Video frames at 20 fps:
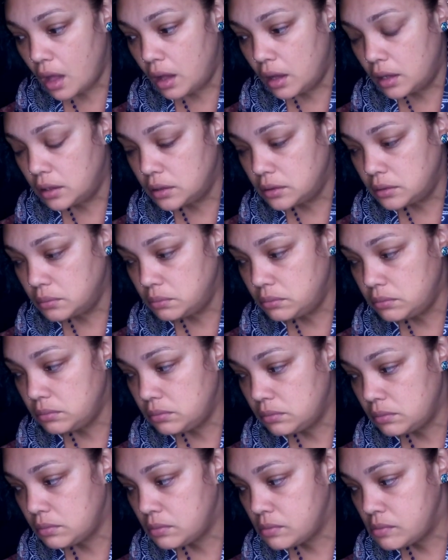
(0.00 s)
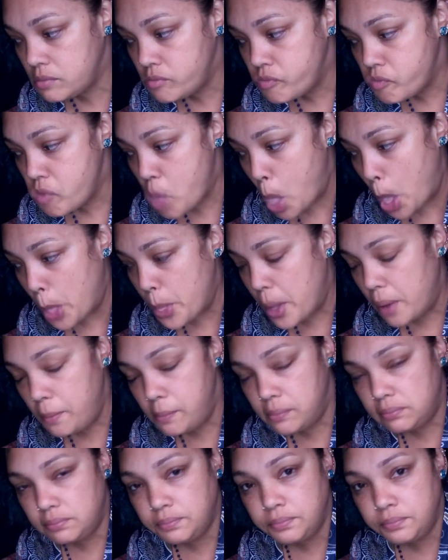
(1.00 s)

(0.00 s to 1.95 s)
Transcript: Um, you know,